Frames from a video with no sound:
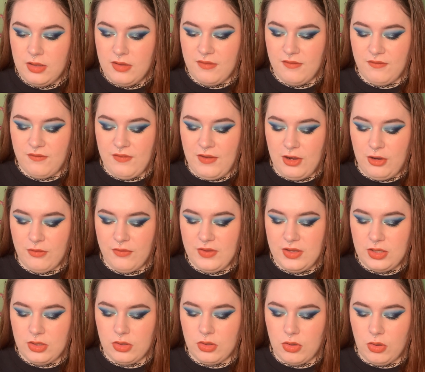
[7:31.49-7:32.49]

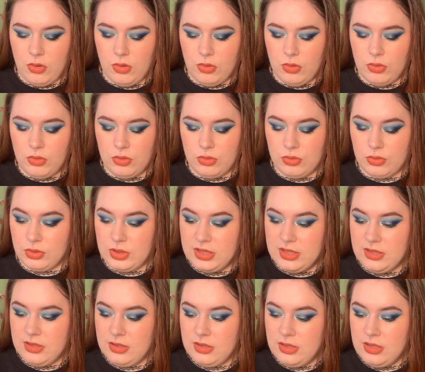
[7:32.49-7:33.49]
Velvet Gold,
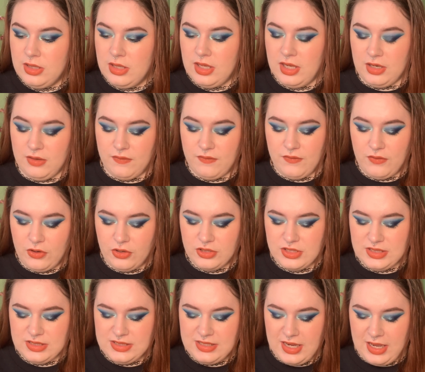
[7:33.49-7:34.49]
and
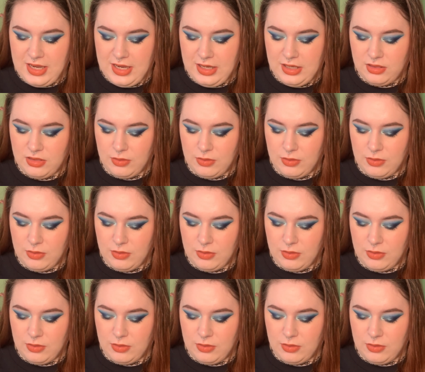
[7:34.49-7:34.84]
First Date.